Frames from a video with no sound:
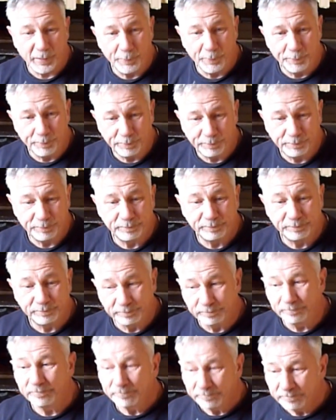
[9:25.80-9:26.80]
Yeah, it's just
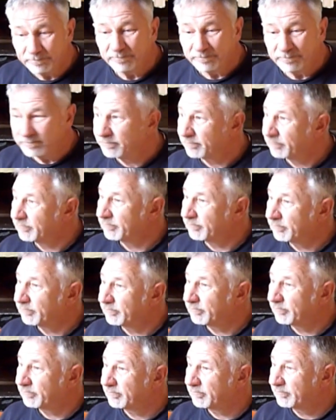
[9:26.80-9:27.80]
a miserable day,
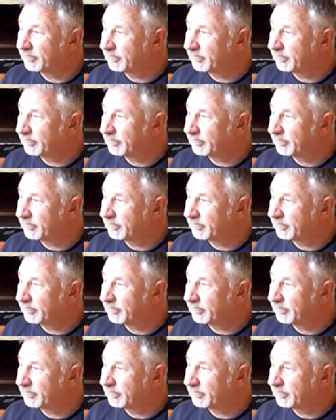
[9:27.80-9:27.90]
isn't it?